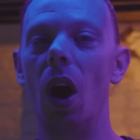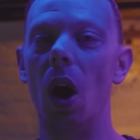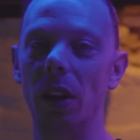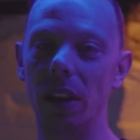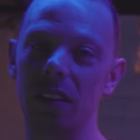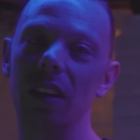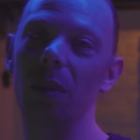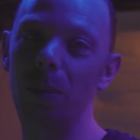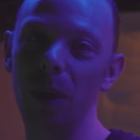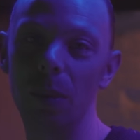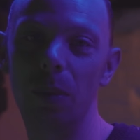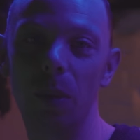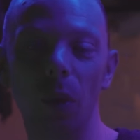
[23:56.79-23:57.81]
Honestly,
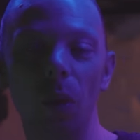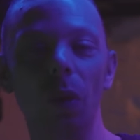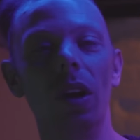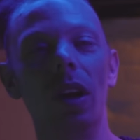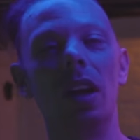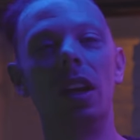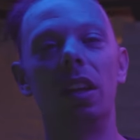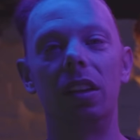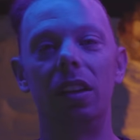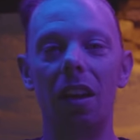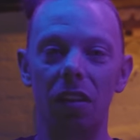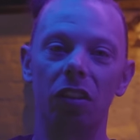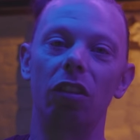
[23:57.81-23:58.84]
people,
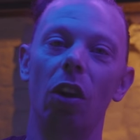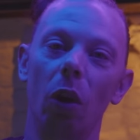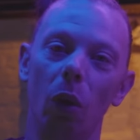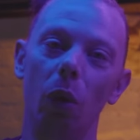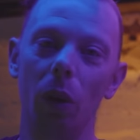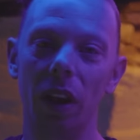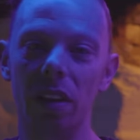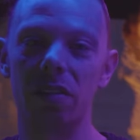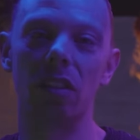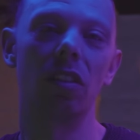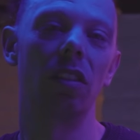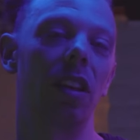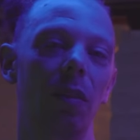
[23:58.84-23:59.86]
this show is
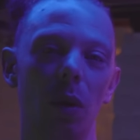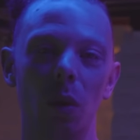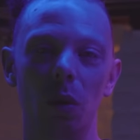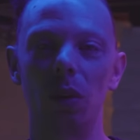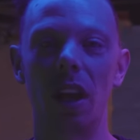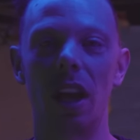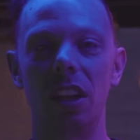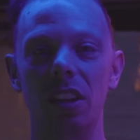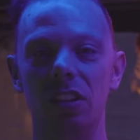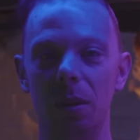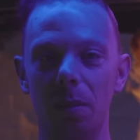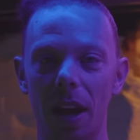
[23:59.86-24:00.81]
to just give you all good energy,